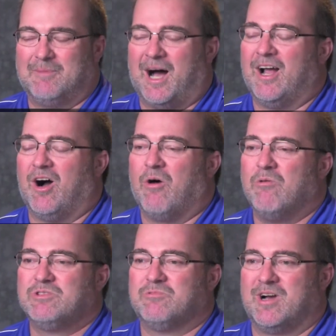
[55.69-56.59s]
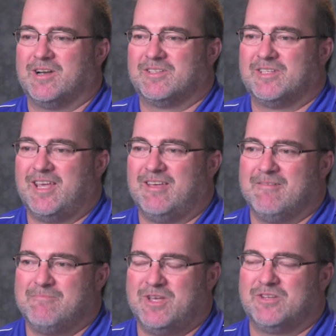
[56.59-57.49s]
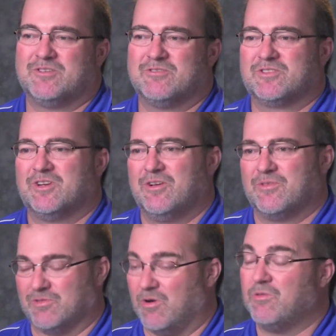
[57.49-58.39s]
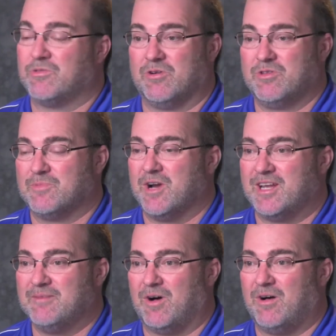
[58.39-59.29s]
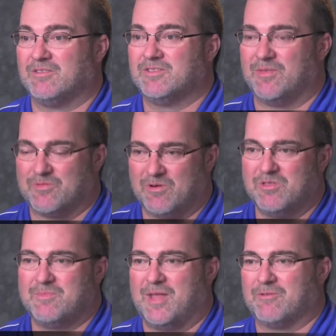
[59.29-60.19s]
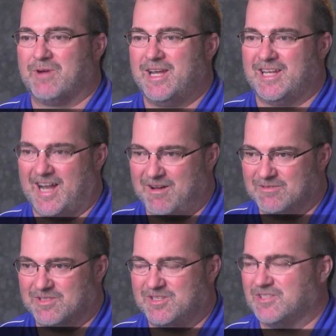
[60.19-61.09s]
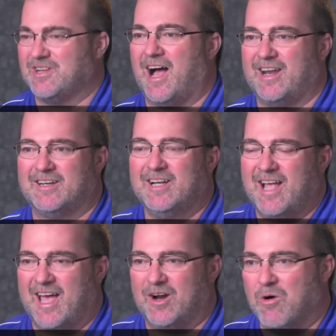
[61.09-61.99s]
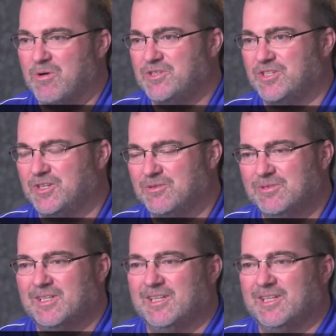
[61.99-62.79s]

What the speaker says: I always want to see pitchers throw their breaking balls and throw them on the right counts, just not at 0 and 2.